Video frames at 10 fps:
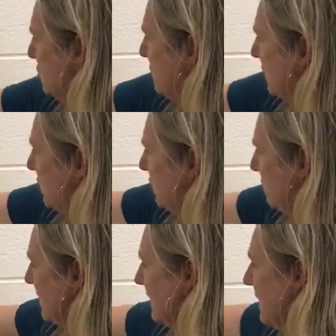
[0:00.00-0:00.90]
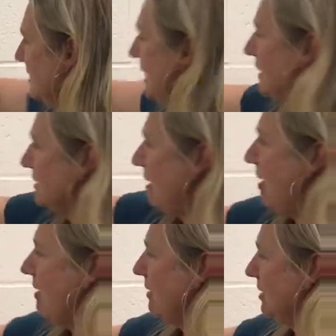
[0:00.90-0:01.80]
you could use an index
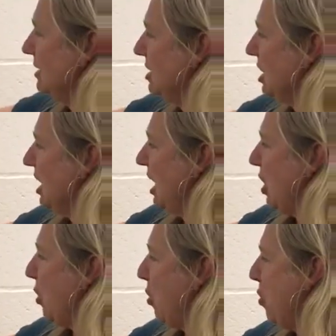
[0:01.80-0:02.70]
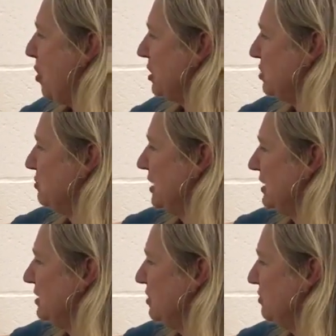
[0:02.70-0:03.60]
card, or you can
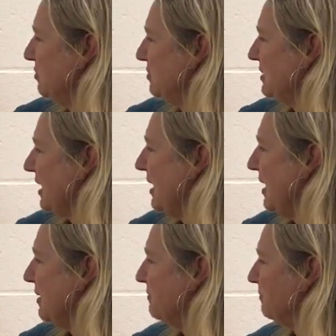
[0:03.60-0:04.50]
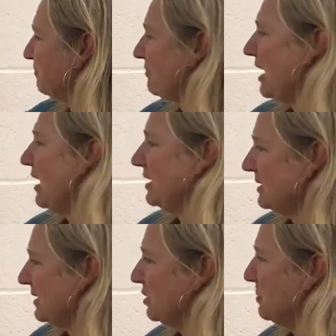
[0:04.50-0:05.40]
use
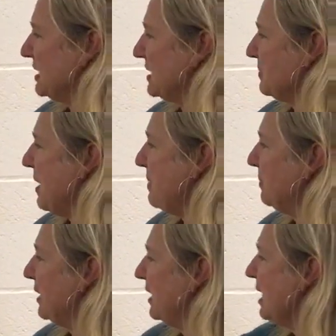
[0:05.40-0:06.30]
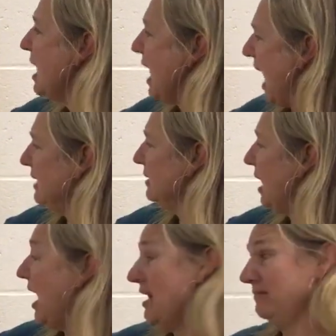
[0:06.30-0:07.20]
little pieces of paper, and
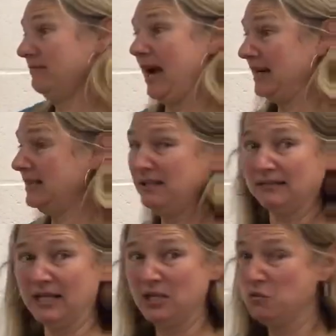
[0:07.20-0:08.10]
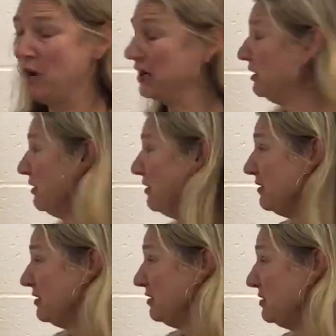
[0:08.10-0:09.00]
ideally you want your
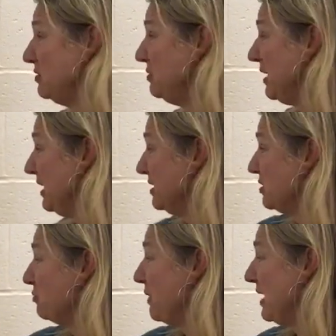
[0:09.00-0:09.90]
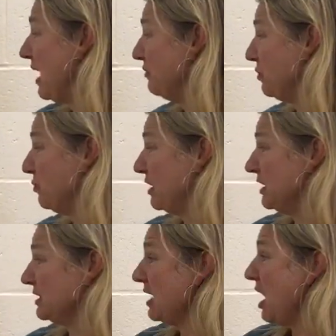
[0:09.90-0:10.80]
student to write out the
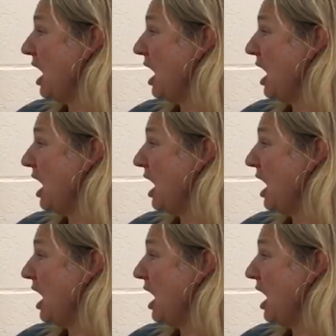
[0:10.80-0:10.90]
words,